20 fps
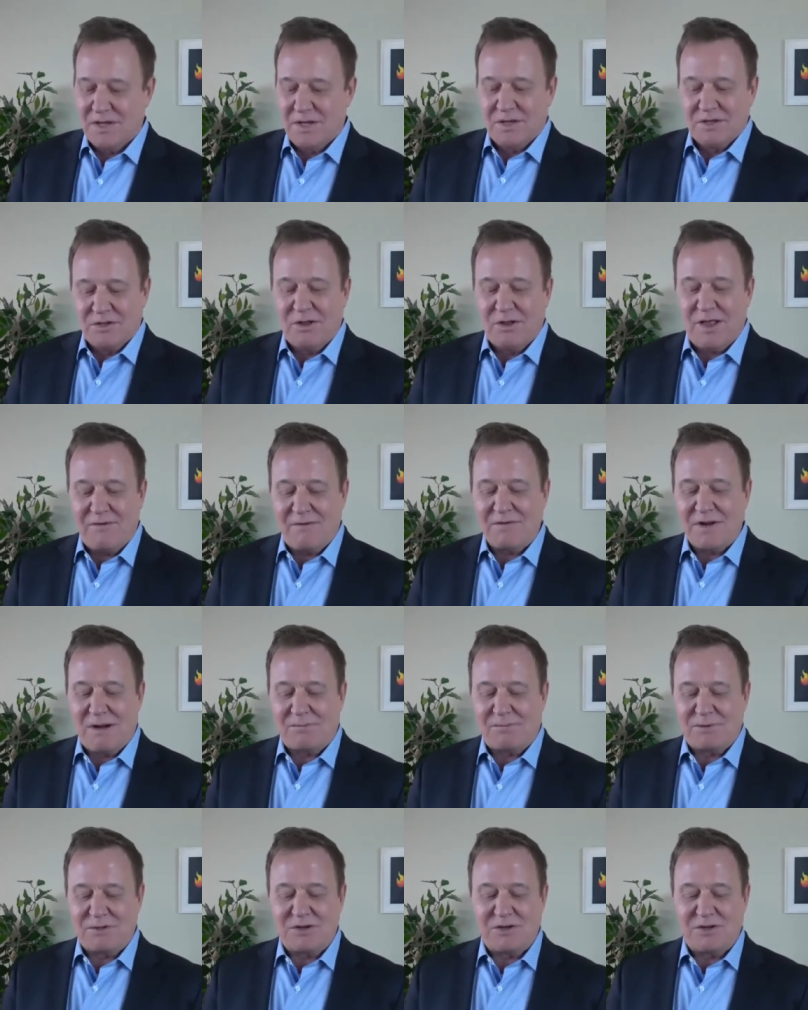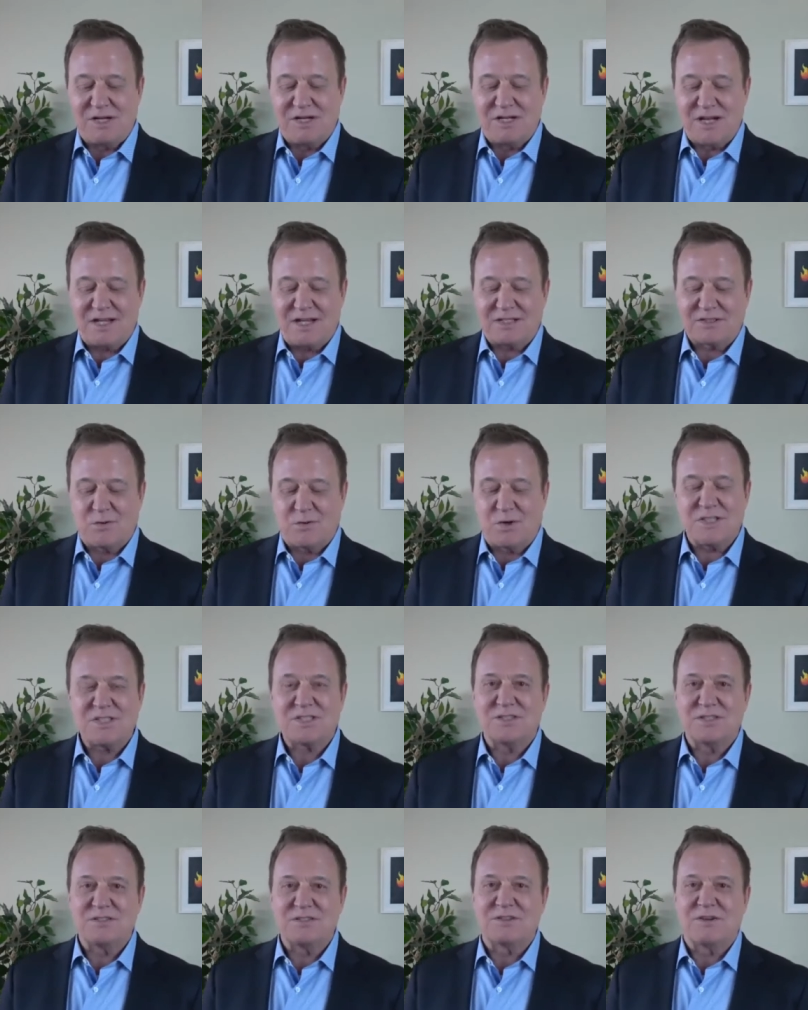you'll have an opportunity to ask
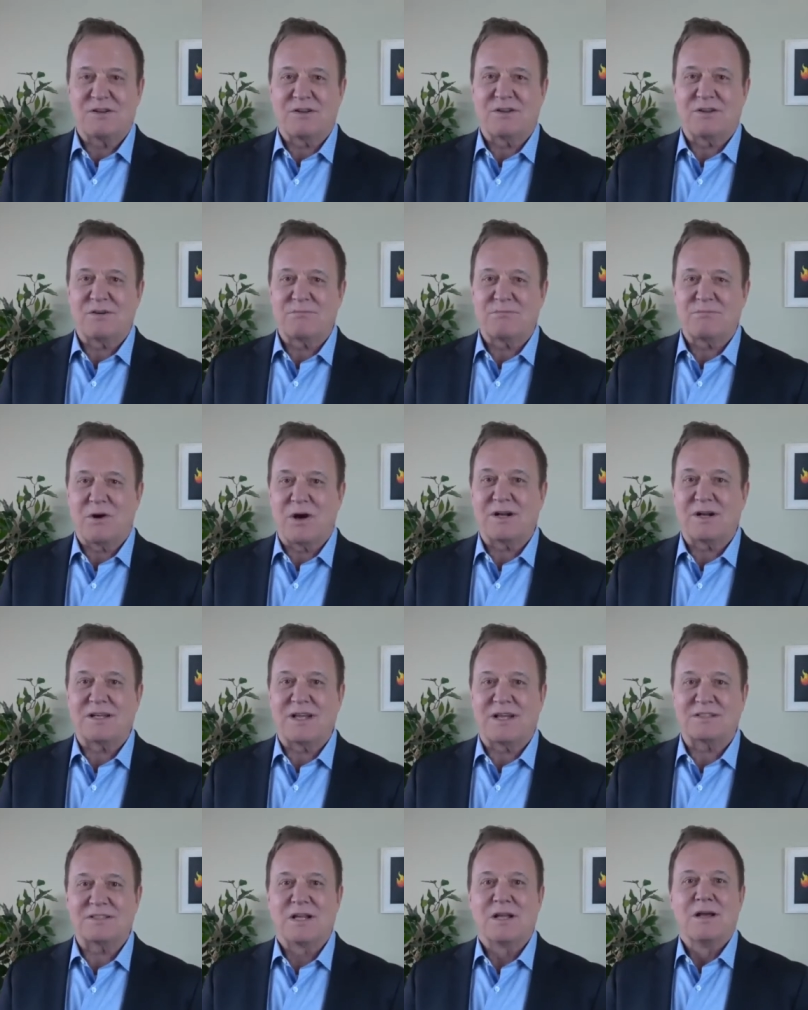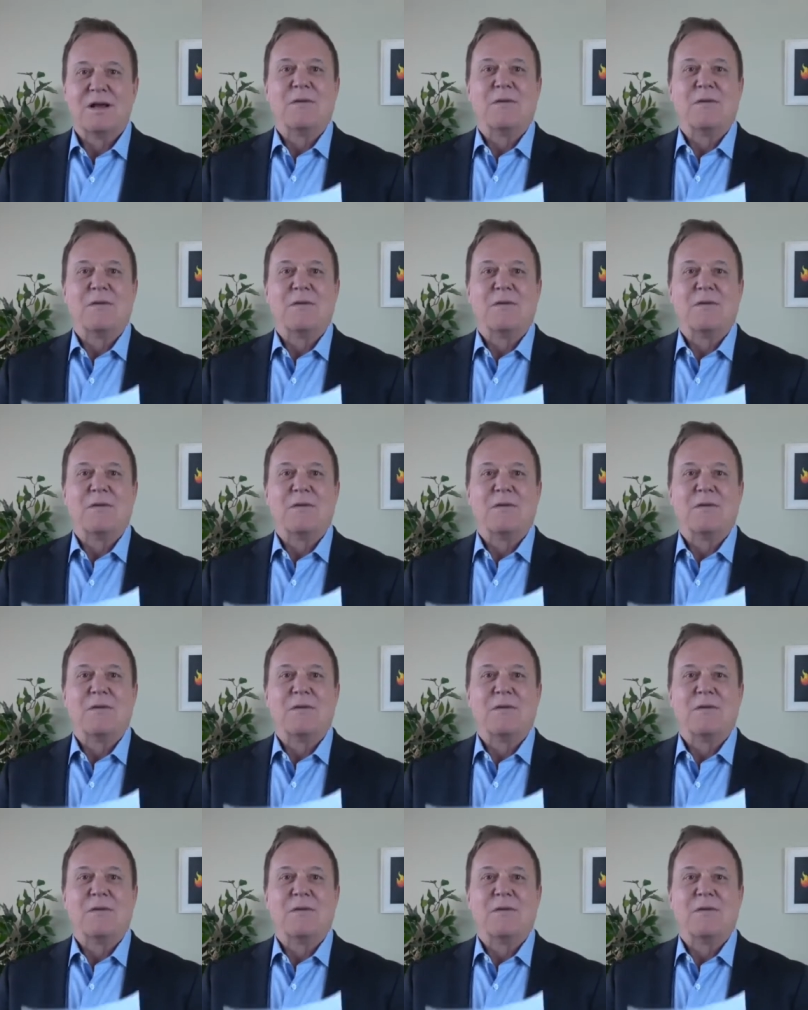questions during the broadcast.